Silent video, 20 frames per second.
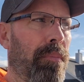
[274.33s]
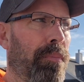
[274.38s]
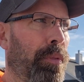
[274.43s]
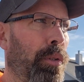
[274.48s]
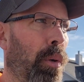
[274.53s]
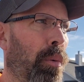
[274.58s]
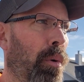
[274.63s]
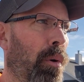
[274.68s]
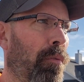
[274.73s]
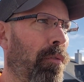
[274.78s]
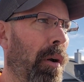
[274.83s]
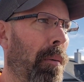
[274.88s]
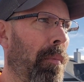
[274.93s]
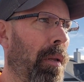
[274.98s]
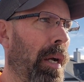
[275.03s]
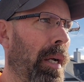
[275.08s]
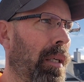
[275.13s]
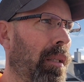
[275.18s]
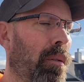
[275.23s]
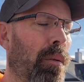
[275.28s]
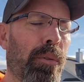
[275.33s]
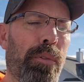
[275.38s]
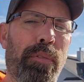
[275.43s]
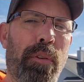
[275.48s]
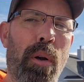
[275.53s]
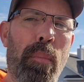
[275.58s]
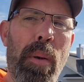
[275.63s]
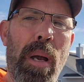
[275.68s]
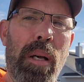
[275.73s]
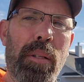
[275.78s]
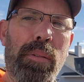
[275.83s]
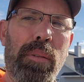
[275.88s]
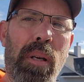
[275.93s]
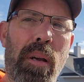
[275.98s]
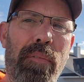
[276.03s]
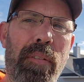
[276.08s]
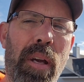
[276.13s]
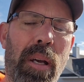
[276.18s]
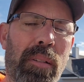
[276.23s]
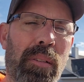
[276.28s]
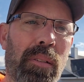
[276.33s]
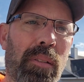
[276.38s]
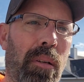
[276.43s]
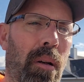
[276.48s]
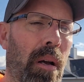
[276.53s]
don't know if I'm liking those Flowmaster FXs.